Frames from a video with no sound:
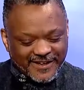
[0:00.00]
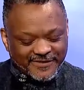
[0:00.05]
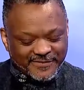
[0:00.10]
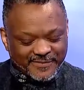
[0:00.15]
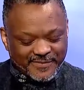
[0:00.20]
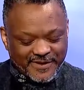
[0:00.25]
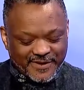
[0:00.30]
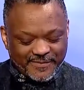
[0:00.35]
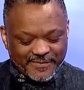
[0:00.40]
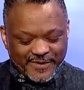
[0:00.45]

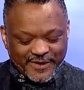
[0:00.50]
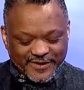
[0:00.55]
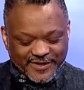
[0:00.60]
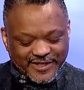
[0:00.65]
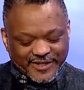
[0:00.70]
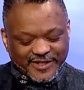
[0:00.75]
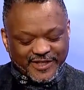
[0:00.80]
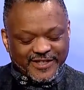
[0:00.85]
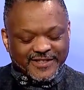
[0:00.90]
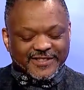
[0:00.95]
of
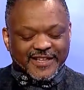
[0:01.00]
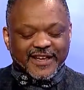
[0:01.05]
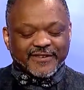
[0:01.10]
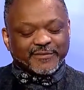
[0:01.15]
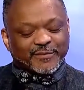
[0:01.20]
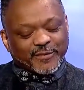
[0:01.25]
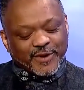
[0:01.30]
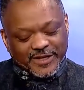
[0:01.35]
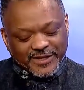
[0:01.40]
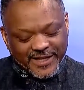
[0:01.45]
musicians, I have
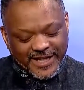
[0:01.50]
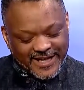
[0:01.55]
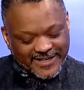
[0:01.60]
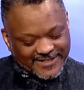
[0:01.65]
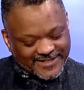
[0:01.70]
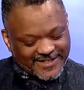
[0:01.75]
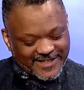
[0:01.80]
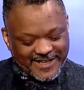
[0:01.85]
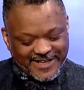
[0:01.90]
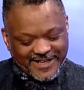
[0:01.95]
one
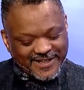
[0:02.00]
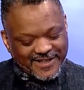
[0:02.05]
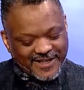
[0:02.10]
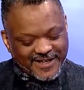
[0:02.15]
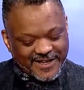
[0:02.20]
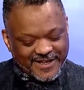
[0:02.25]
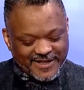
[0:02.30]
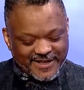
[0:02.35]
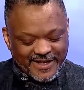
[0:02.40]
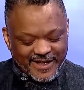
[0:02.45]
last thing.
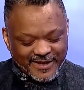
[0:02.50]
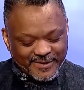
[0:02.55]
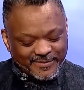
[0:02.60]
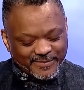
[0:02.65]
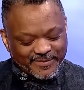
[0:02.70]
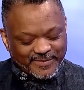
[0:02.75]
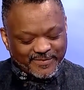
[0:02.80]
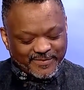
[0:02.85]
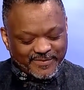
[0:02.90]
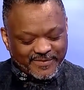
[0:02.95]
I
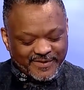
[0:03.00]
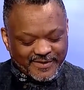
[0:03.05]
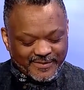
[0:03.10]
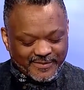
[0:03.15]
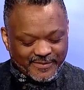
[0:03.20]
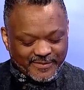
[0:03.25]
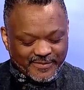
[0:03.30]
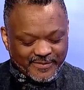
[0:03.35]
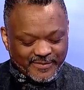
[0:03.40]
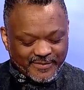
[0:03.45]

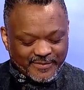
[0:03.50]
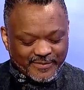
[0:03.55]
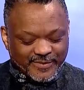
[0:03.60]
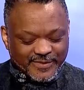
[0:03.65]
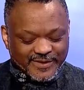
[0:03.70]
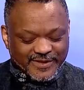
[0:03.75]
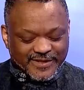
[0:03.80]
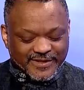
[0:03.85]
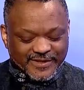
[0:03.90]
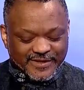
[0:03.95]

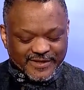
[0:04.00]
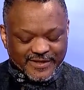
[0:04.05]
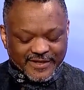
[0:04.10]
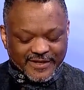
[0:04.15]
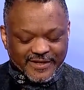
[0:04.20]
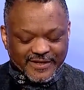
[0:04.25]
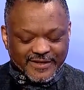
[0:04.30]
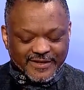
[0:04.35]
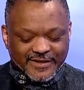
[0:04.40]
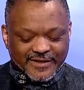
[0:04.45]
was
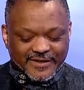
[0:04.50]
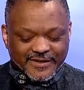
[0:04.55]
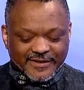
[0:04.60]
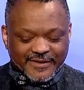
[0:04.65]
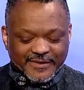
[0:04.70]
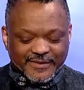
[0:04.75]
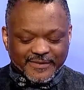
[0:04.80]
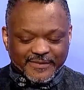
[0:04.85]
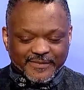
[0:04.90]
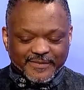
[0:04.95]

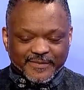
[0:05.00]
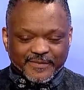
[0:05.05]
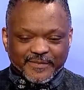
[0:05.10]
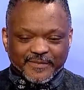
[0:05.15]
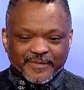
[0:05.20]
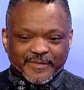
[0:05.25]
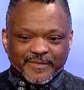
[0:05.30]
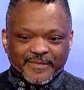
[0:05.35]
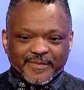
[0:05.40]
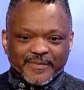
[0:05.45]

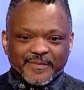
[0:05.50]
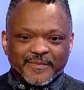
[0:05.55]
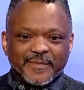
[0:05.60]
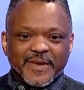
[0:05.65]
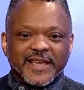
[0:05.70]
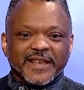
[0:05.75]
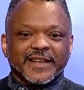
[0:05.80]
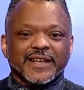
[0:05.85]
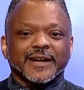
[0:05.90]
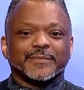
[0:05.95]

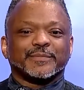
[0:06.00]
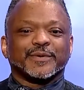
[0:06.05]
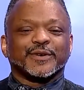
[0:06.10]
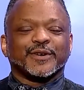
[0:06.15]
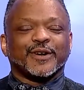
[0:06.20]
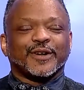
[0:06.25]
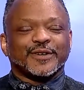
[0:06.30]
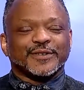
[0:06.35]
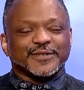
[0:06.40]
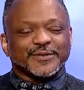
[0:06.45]
made a couple
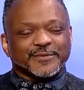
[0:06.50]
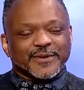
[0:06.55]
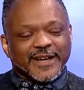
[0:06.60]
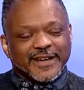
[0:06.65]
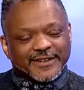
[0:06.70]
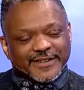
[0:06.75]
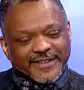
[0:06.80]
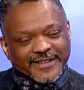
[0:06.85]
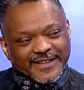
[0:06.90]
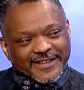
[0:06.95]
calls
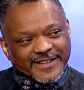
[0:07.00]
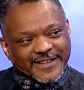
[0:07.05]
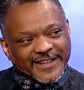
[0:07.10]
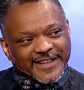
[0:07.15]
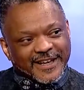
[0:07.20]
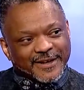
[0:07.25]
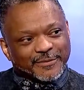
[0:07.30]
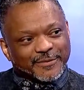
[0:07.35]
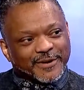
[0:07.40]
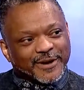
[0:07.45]
around, and
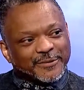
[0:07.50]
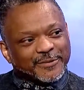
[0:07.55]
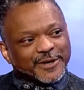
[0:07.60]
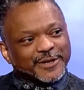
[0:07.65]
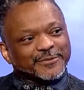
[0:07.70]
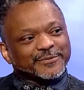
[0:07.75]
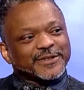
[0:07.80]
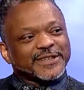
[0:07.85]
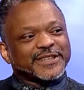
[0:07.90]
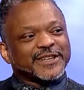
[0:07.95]
I want
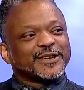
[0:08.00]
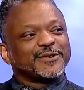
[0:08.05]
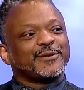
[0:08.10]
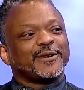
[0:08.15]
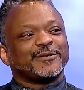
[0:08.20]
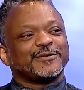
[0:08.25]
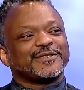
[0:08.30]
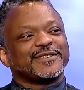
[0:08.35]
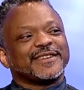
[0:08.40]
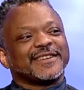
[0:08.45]
to read a
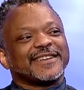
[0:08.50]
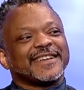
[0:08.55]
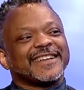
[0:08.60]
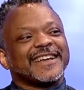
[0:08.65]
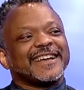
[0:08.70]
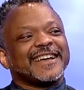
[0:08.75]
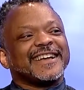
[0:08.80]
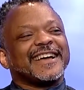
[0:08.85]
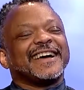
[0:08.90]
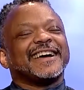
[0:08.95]
quote
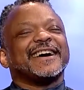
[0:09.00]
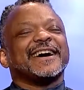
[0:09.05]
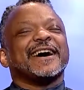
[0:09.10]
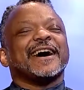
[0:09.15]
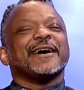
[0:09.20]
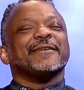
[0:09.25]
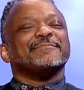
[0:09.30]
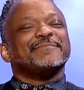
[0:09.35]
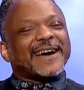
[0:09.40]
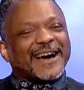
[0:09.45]

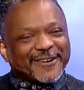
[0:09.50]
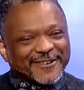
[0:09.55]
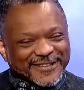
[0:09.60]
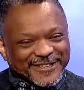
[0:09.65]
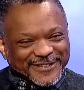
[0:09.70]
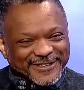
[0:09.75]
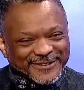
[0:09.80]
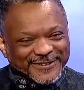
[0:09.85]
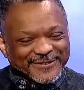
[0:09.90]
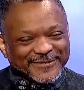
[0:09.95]
about
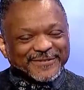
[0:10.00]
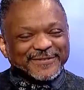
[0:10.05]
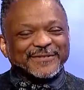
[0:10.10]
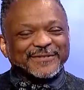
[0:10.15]
you